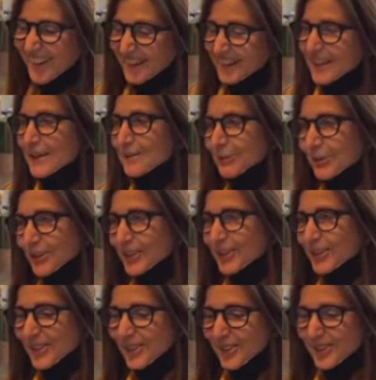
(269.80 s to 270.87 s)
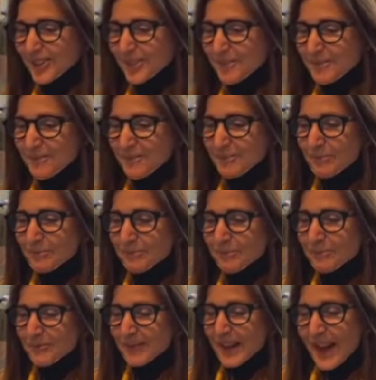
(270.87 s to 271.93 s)
named Jesus.
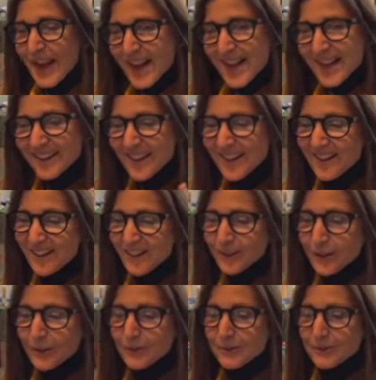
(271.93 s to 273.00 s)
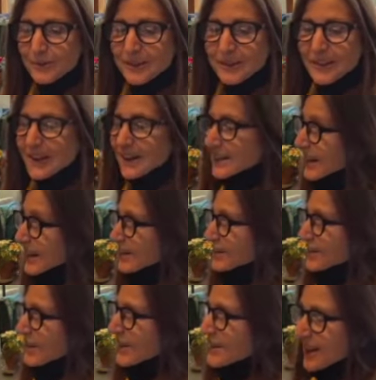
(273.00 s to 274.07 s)
And they also encounter
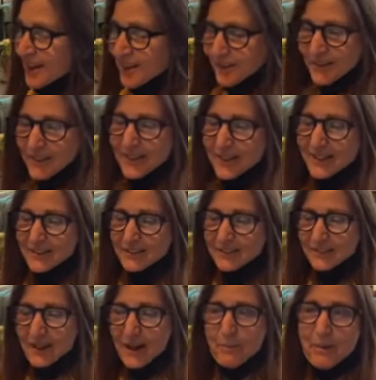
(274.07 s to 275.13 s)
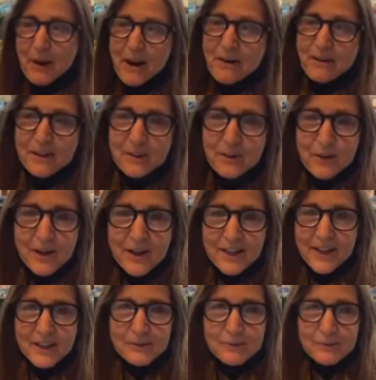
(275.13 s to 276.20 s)
another king, a paranoid
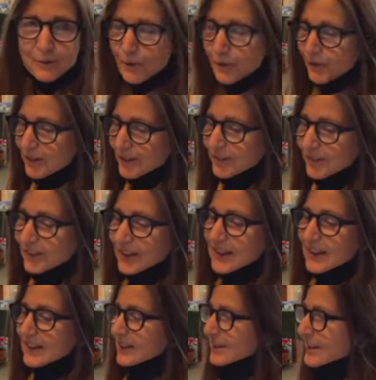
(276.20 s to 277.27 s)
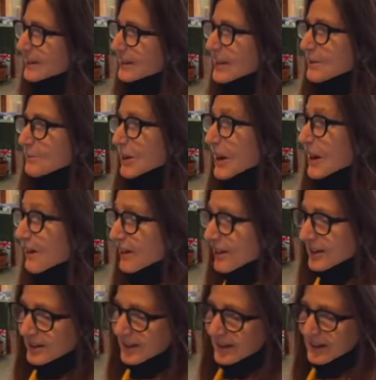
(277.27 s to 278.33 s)
and ruthless king named
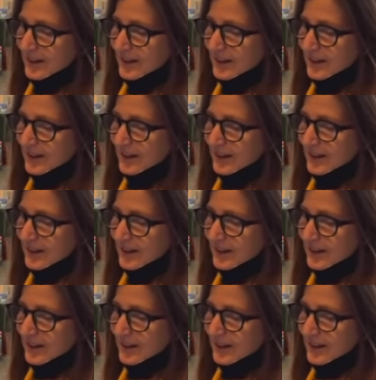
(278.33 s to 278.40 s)
Herod,